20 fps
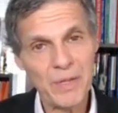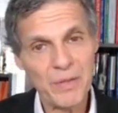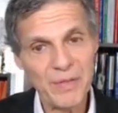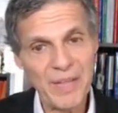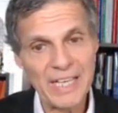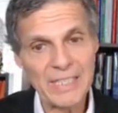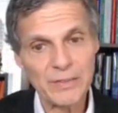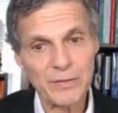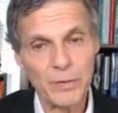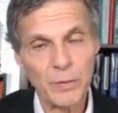
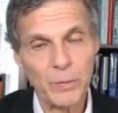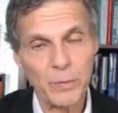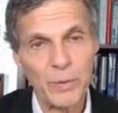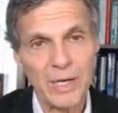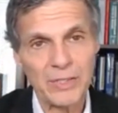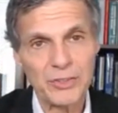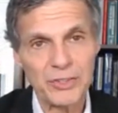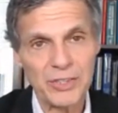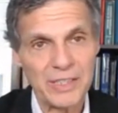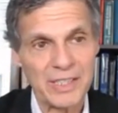Thanks for
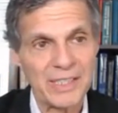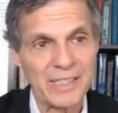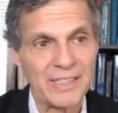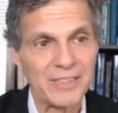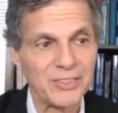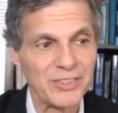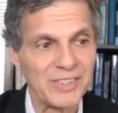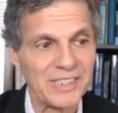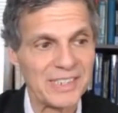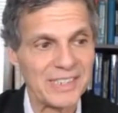watching and I'll
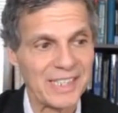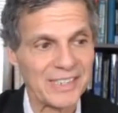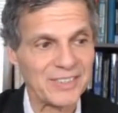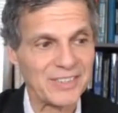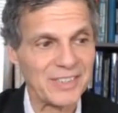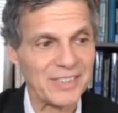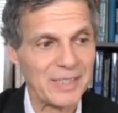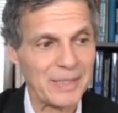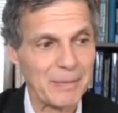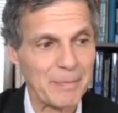see you
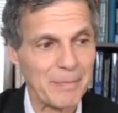next